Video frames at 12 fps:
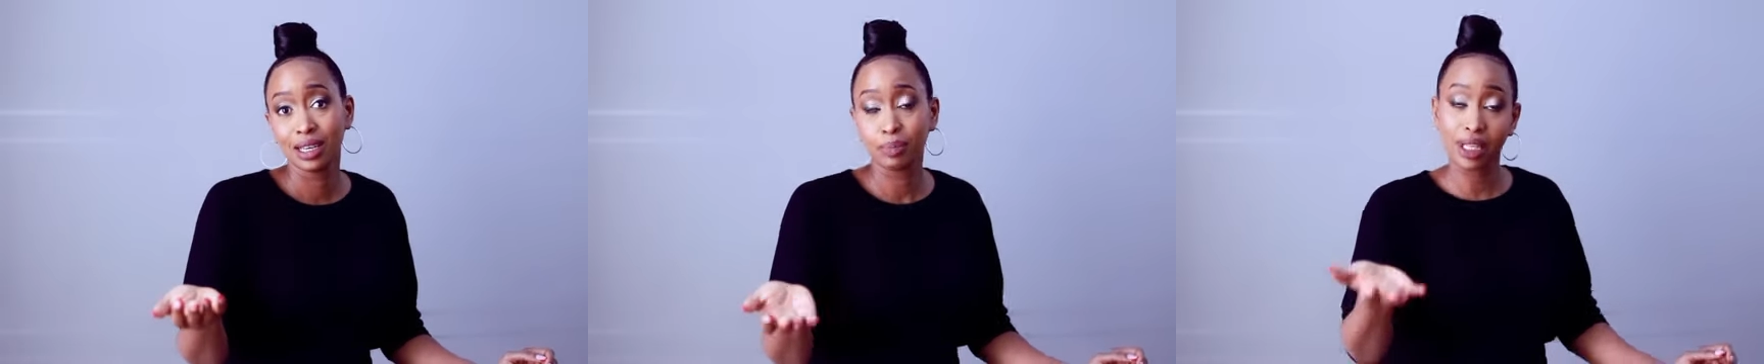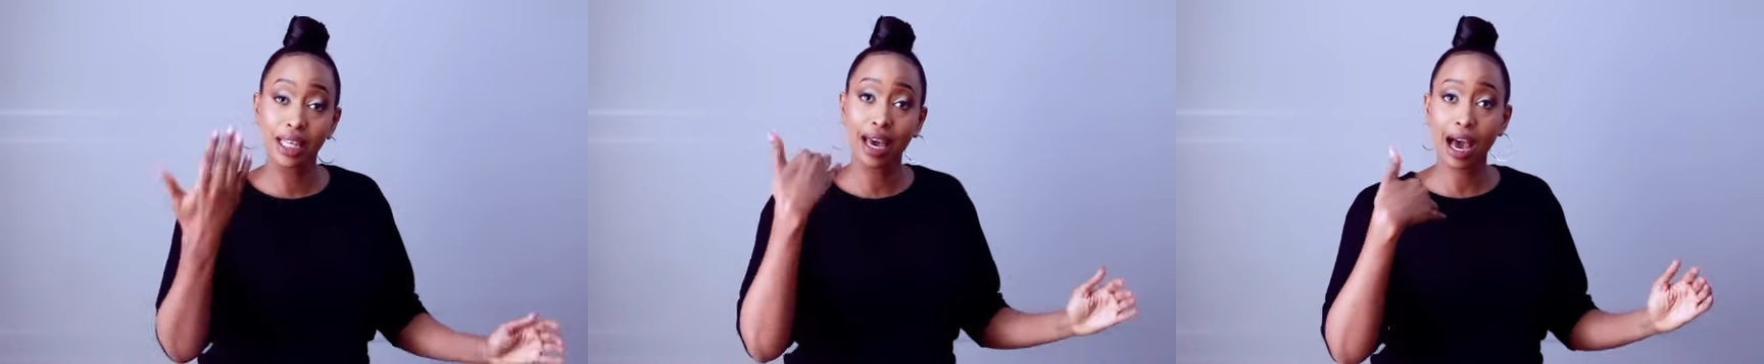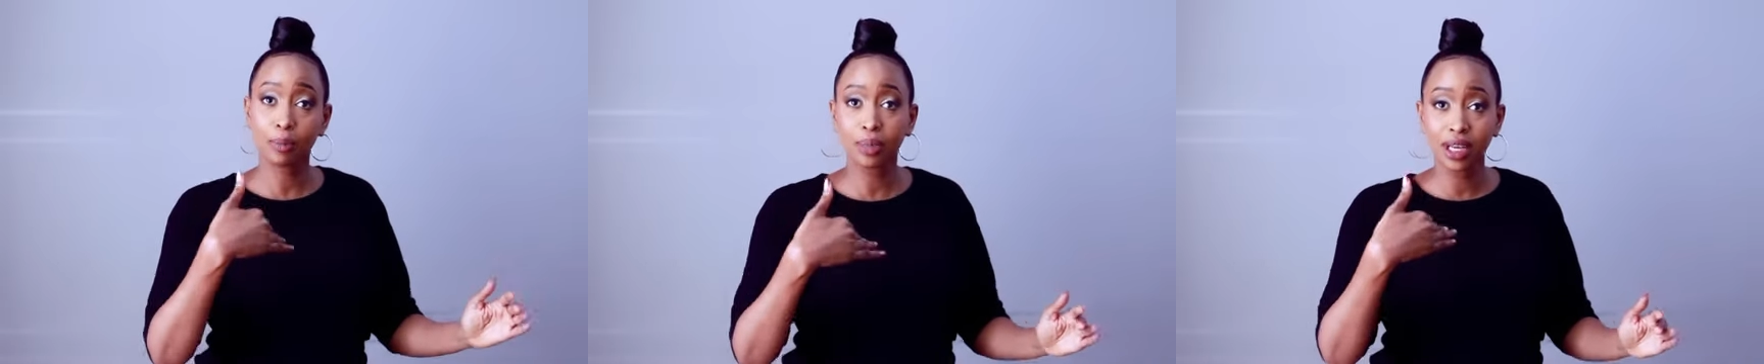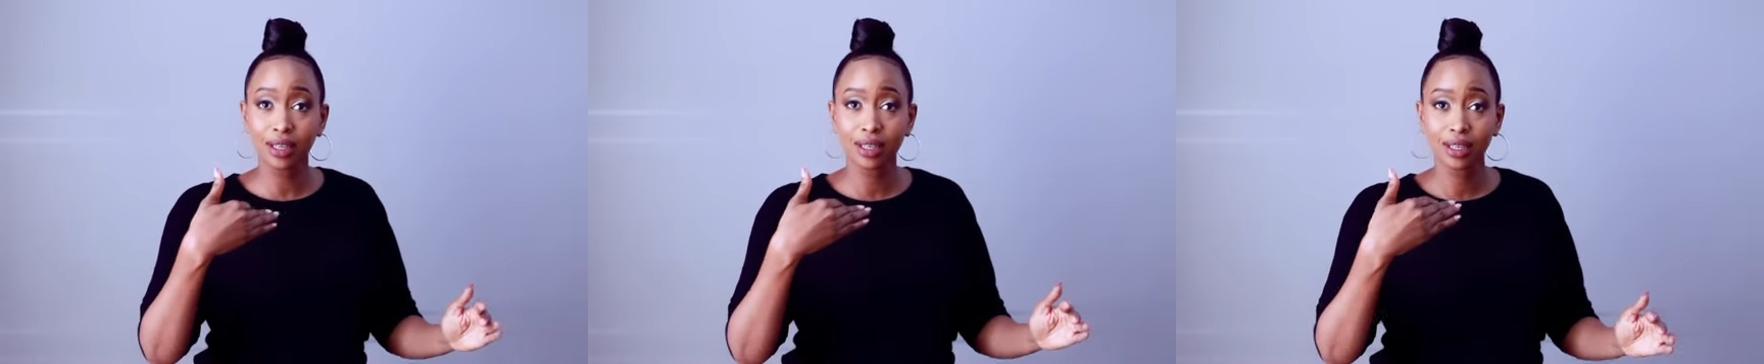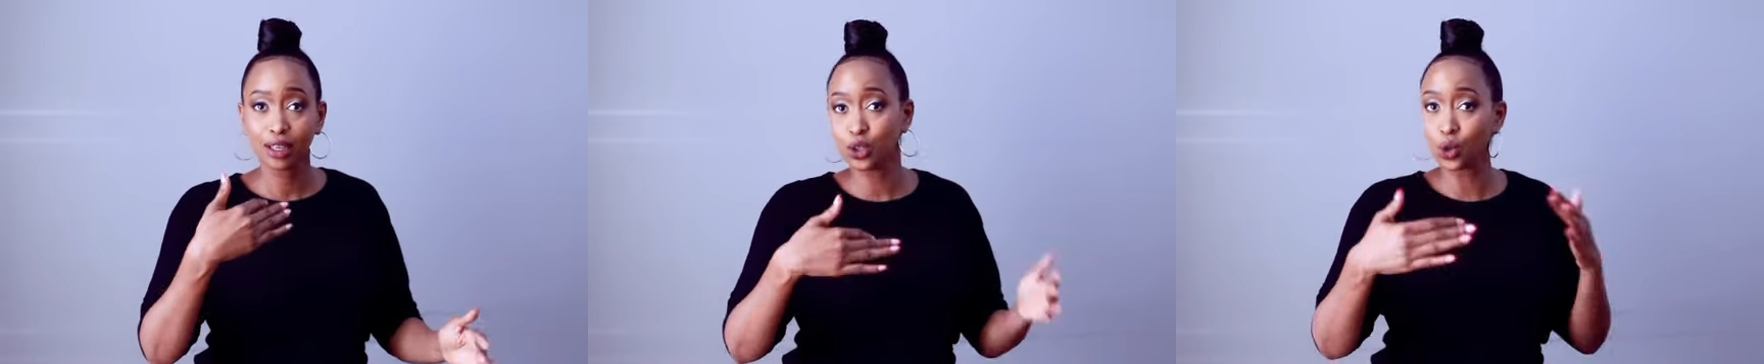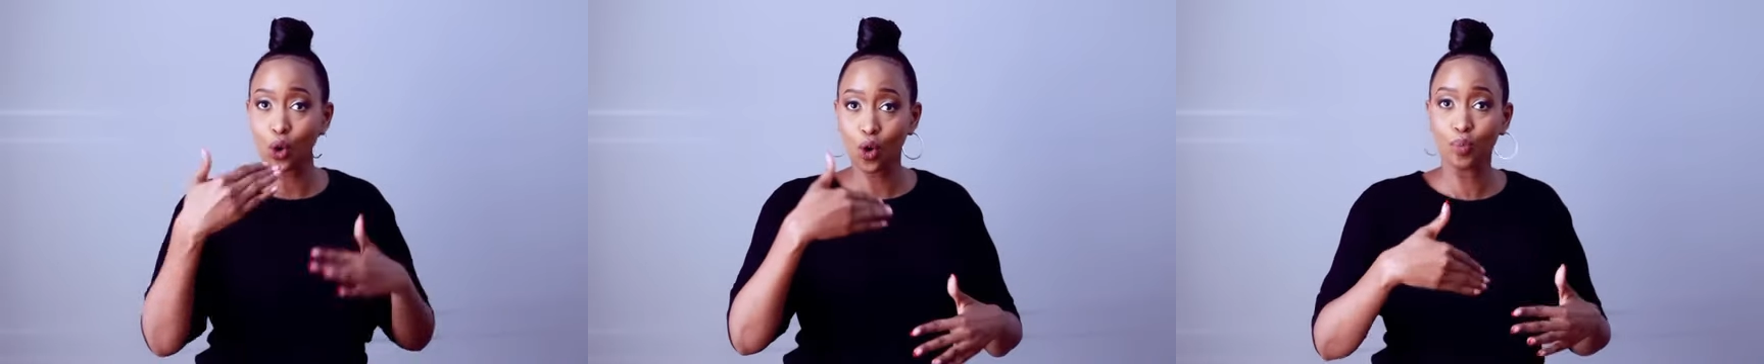but they happen,
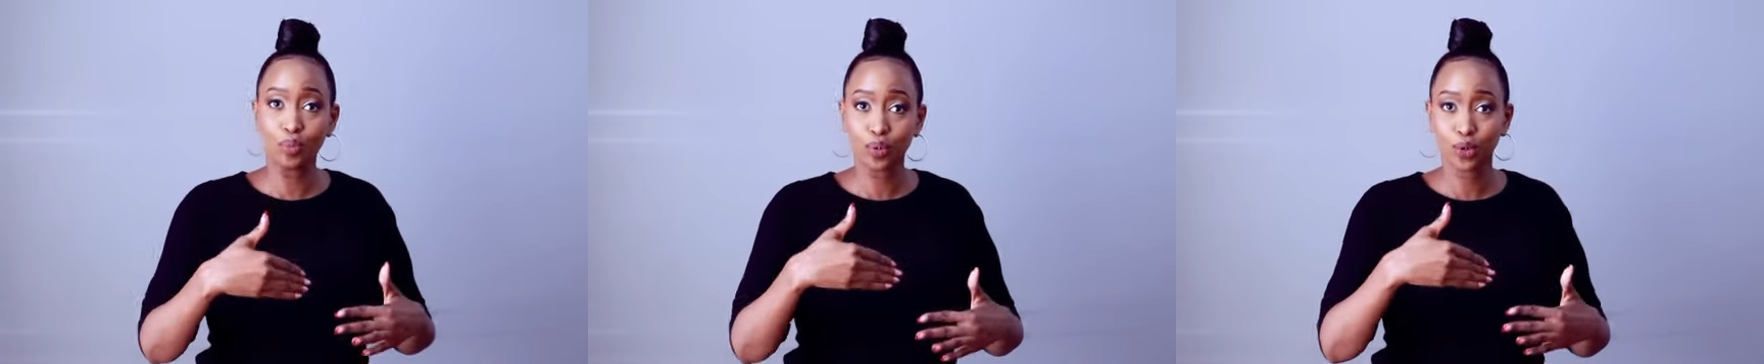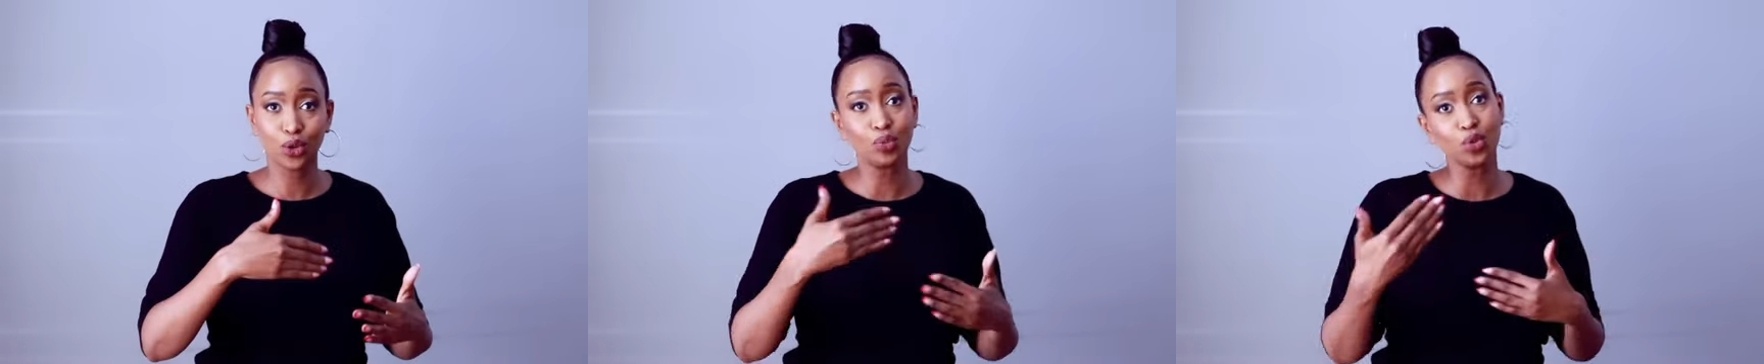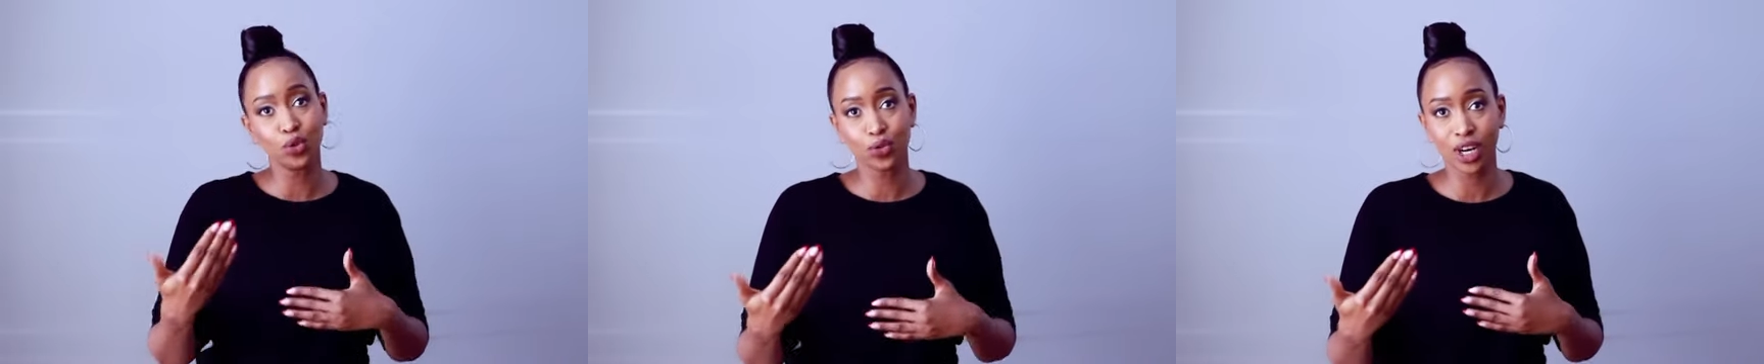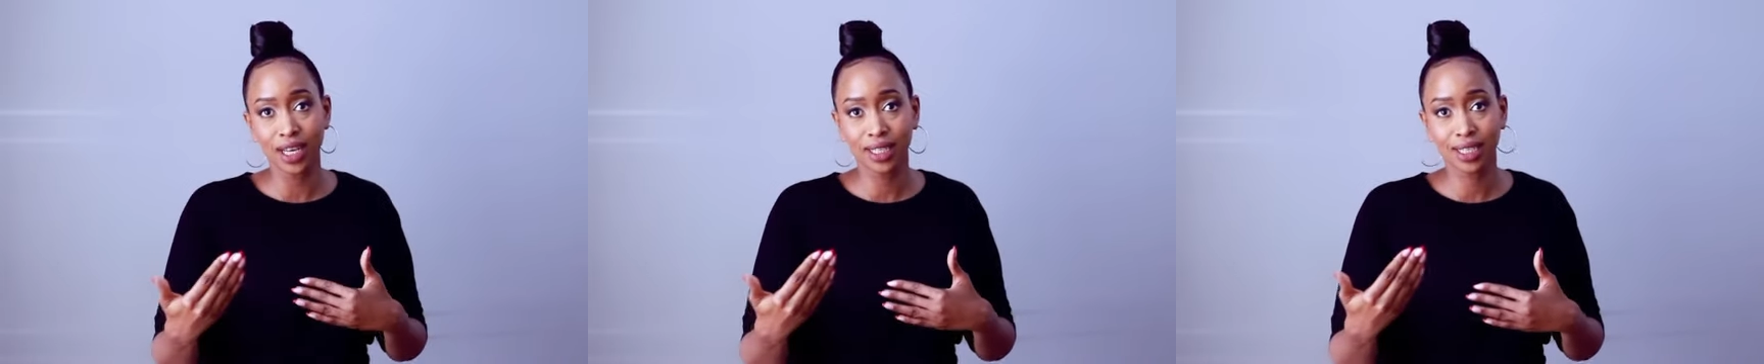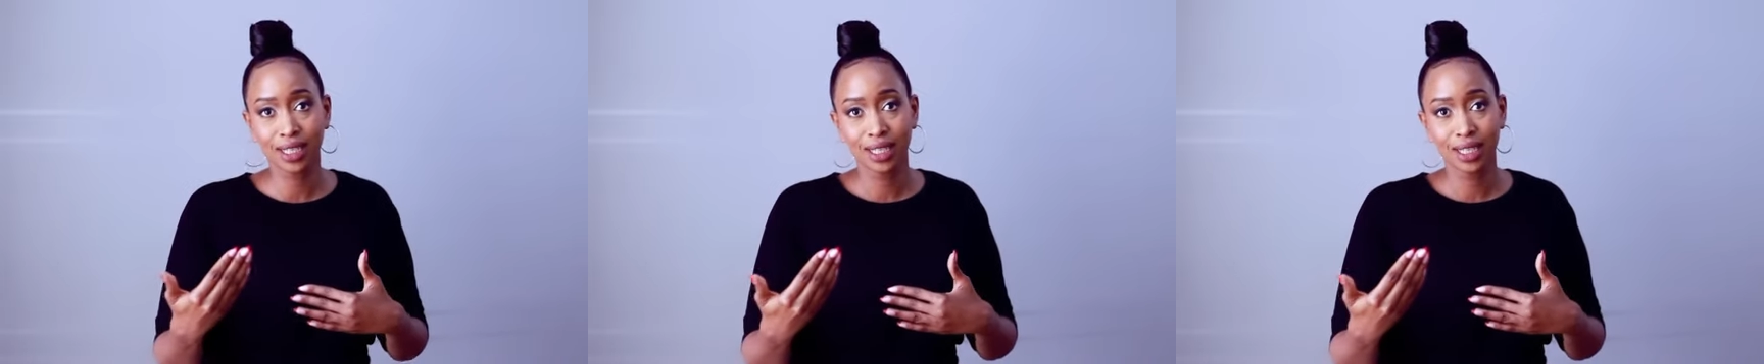you cope, you move, right?